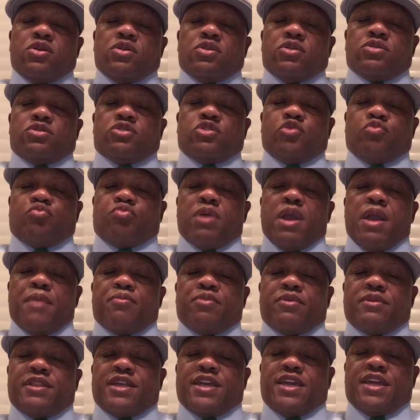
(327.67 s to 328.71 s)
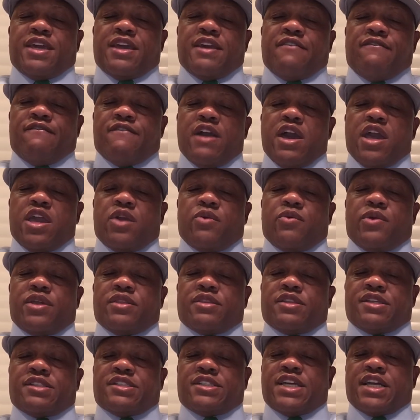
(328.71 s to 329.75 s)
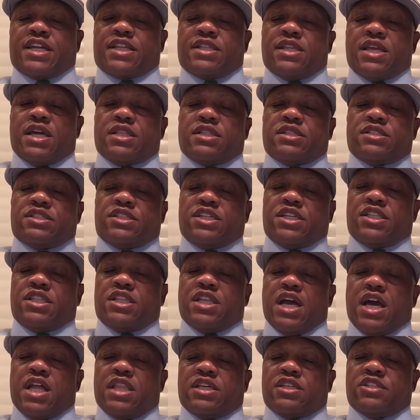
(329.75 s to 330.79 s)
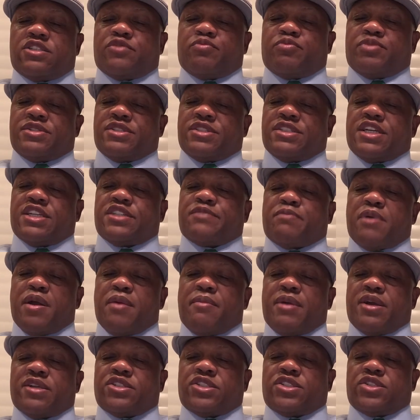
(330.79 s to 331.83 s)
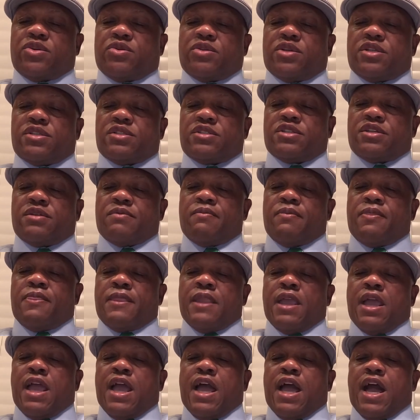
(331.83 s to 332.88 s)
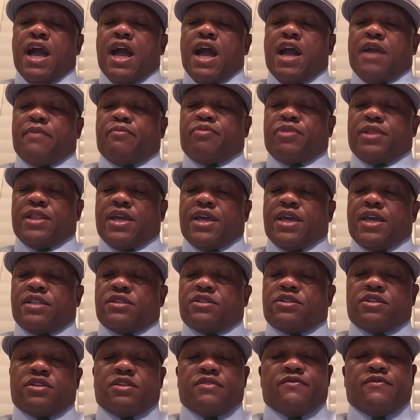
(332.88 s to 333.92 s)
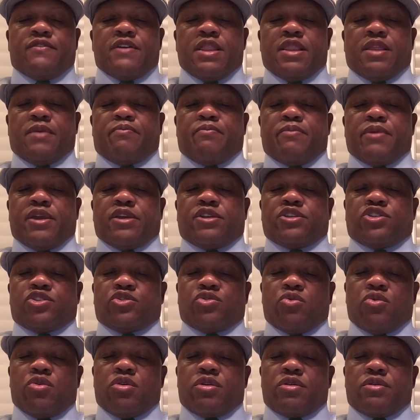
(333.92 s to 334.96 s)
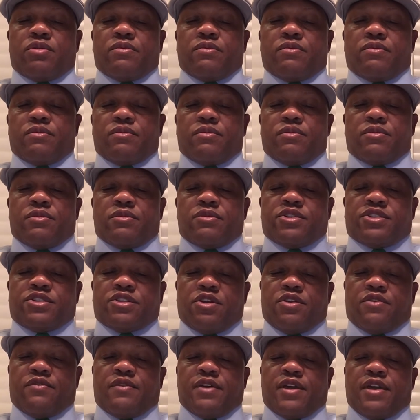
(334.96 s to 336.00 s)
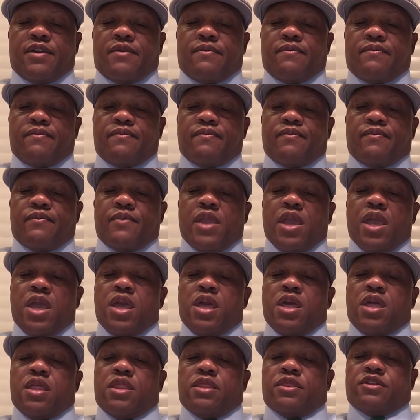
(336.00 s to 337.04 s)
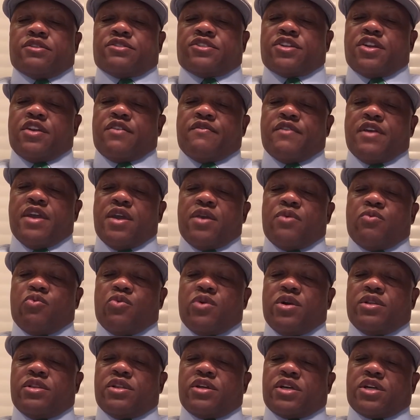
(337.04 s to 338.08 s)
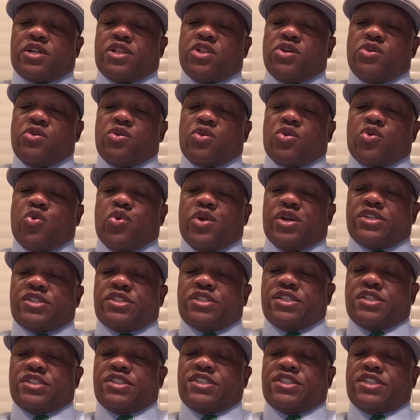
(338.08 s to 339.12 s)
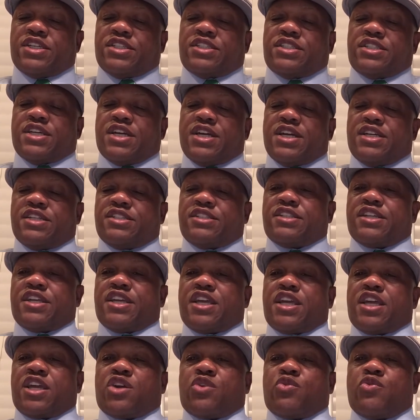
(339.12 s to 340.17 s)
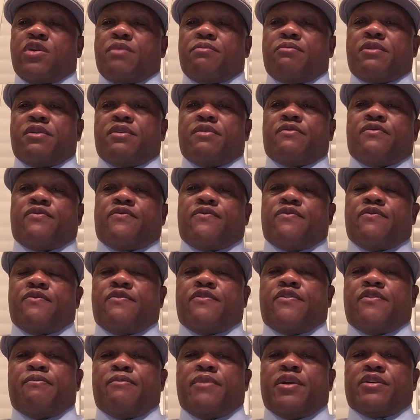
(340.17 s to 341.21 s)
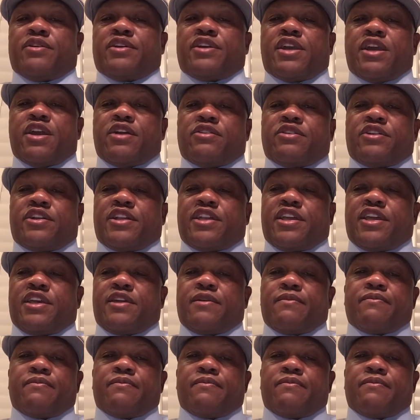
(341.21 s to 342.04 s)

To properly evaluate the technology knowledge possessed by my students, I plan to develop a short survey. The survey will include questions such as equipment familiarity,